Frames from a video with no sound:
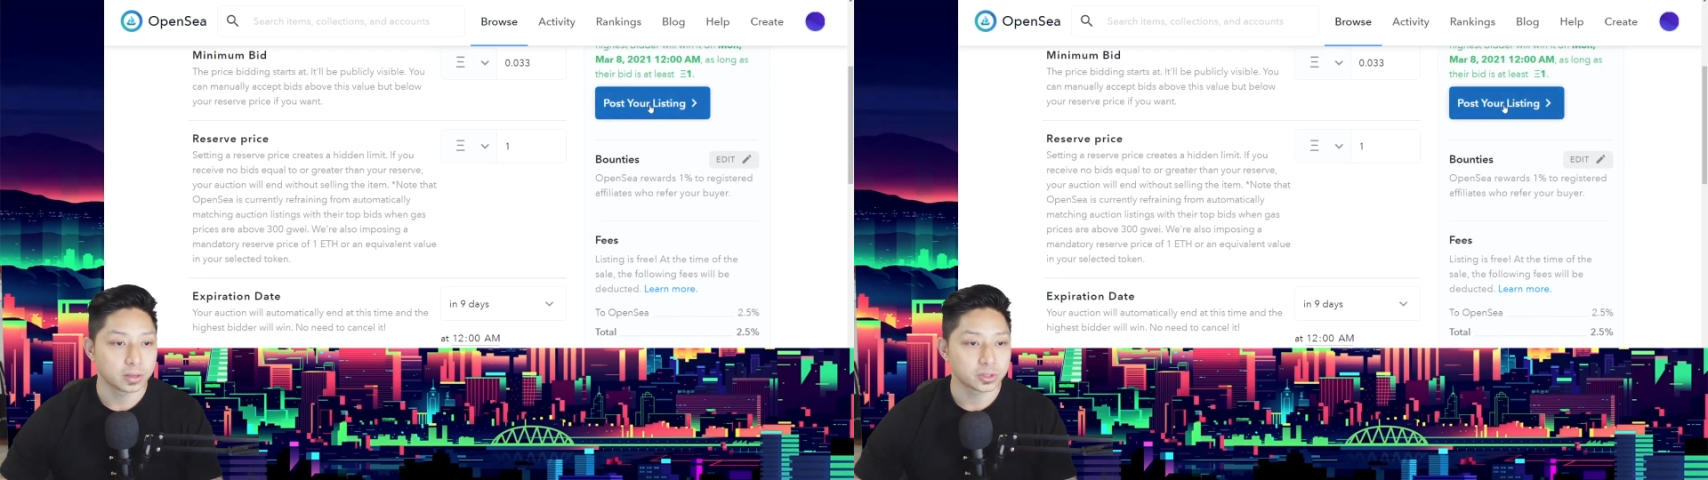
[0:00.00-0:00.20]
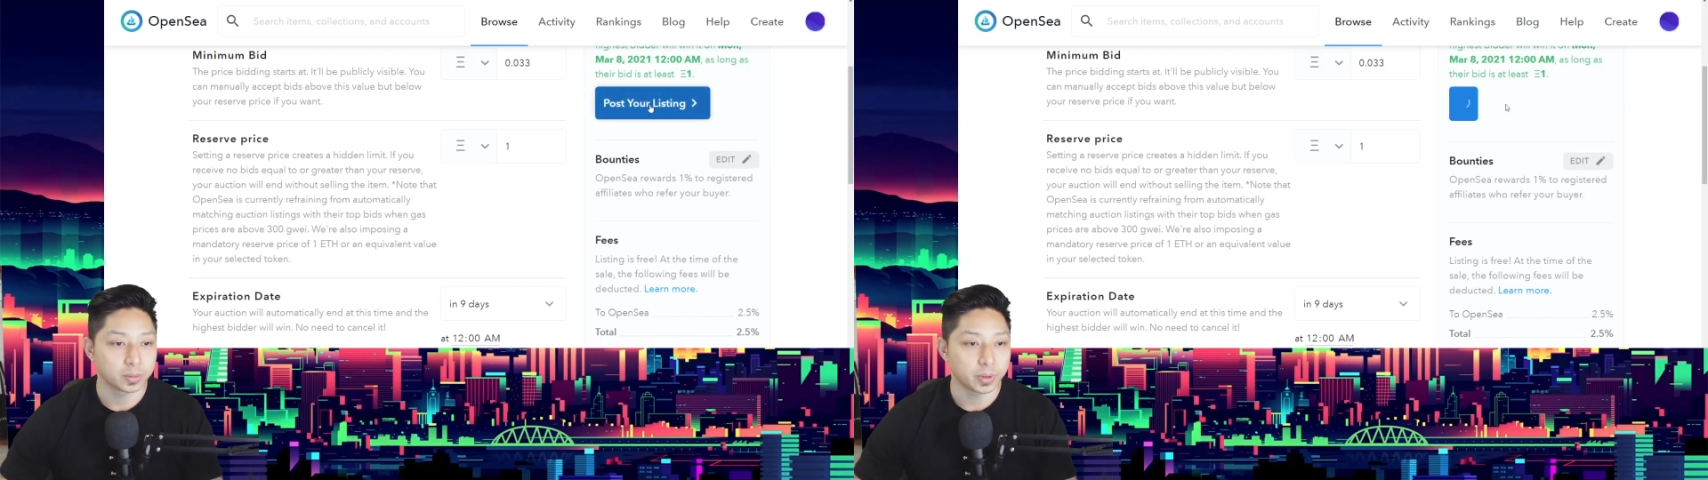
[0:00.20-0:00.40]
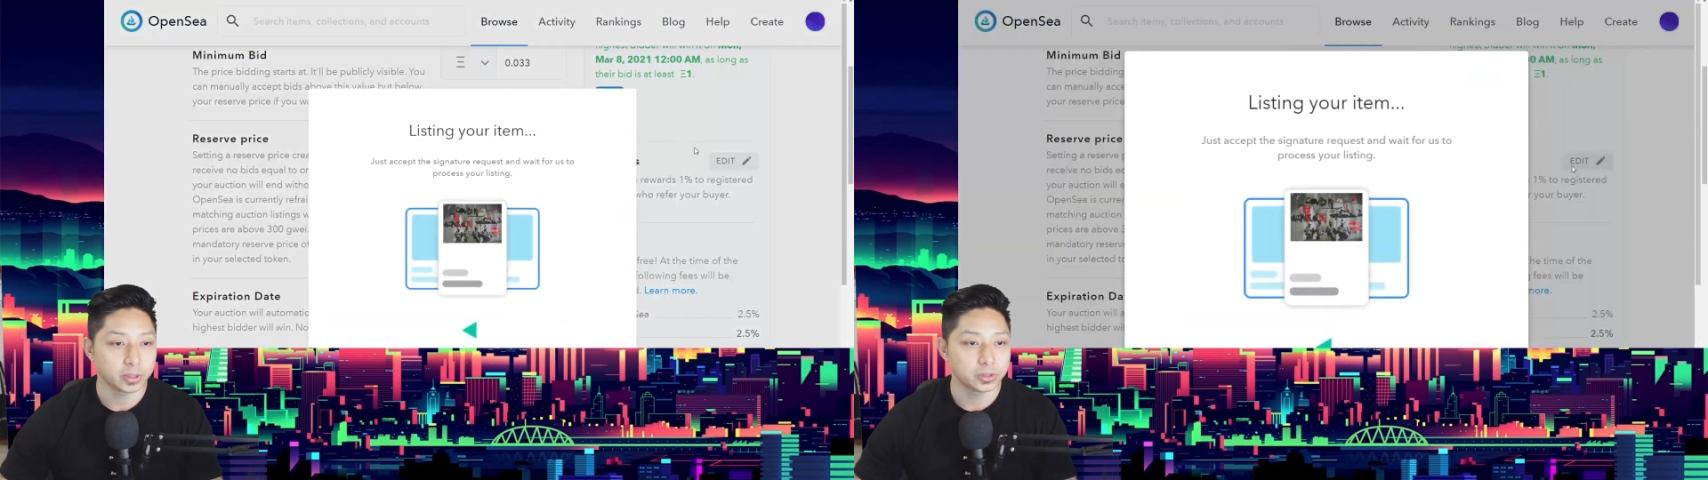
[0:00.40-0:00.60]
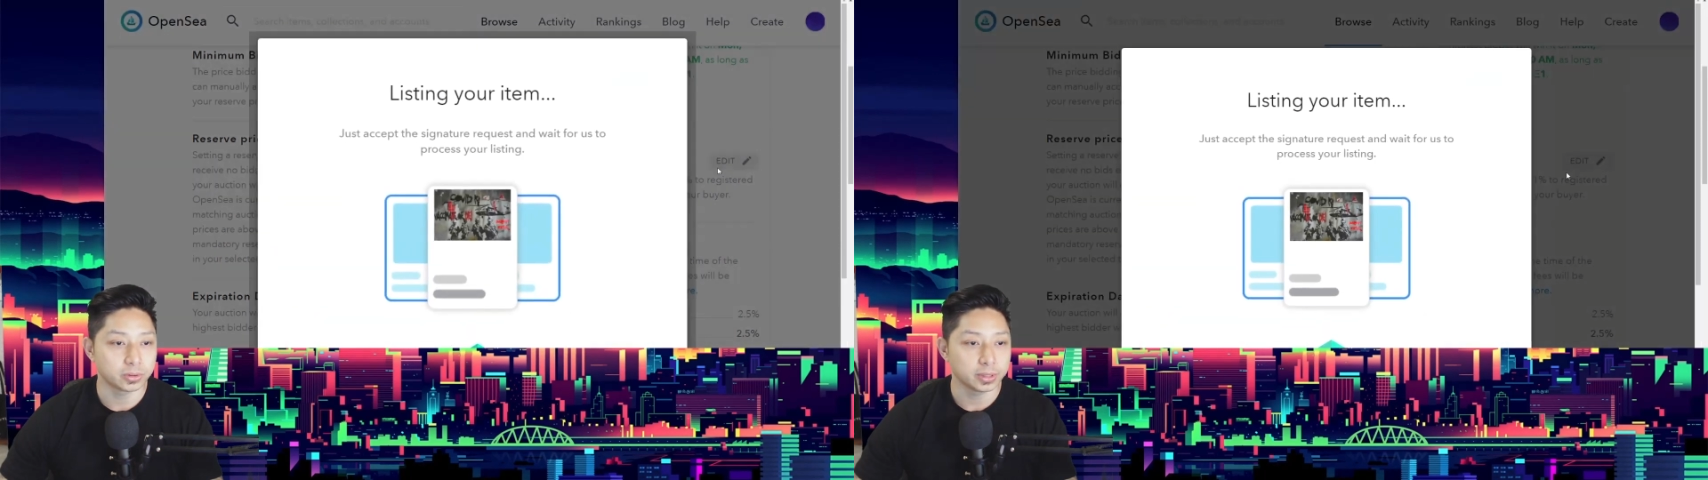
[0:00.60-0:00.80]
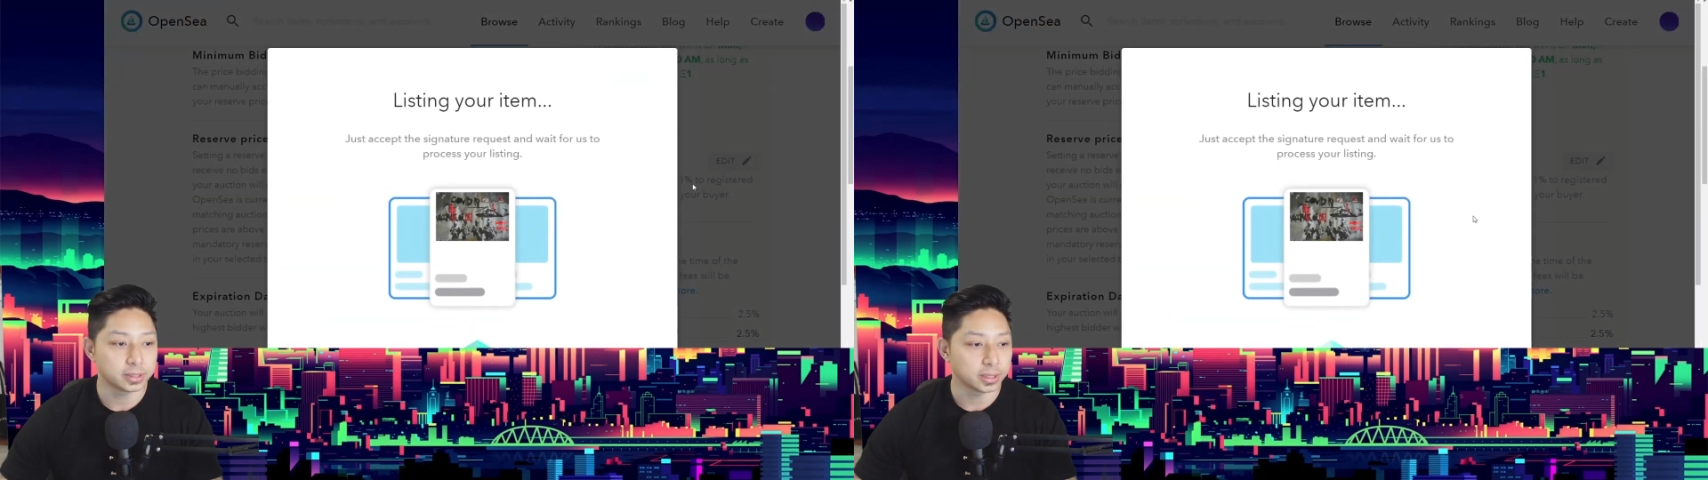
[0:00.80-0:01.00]
So post
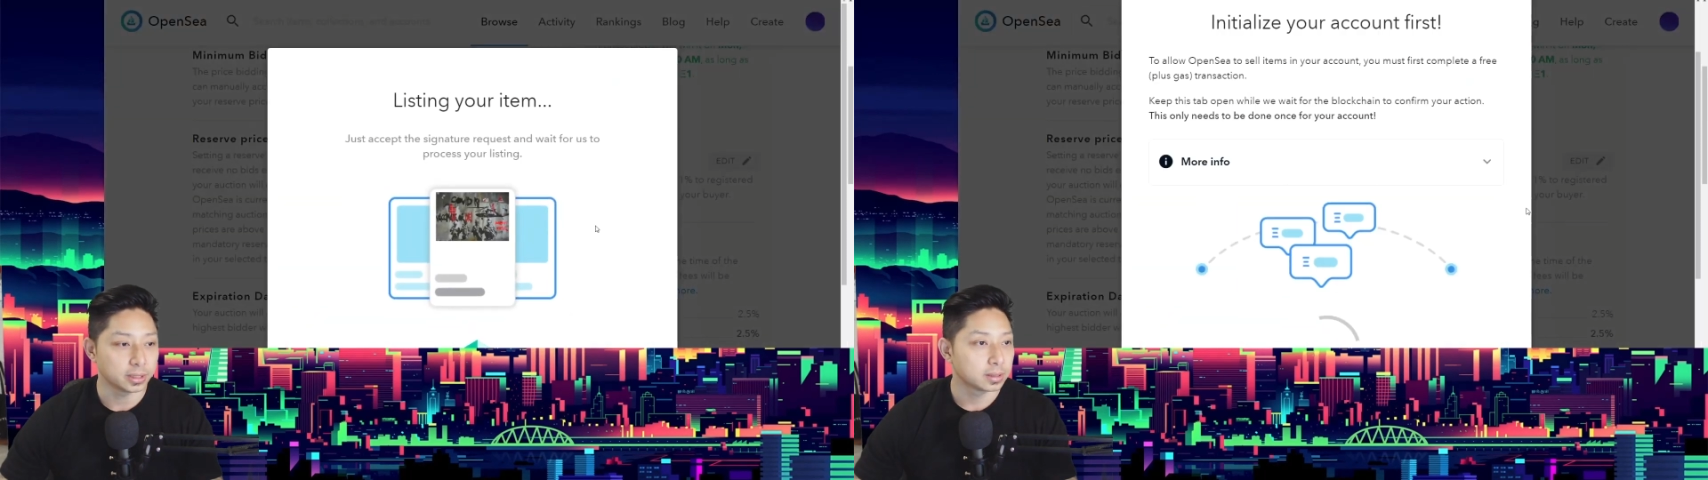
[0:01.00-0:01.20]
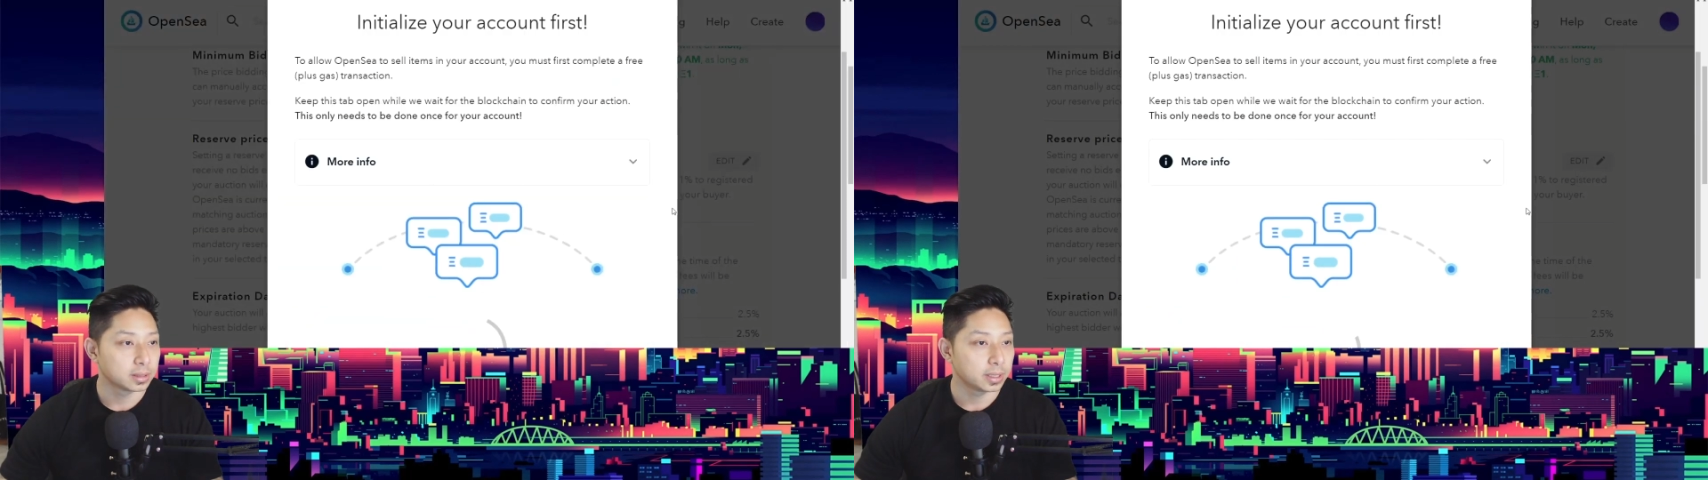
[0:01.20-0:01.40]
your listing,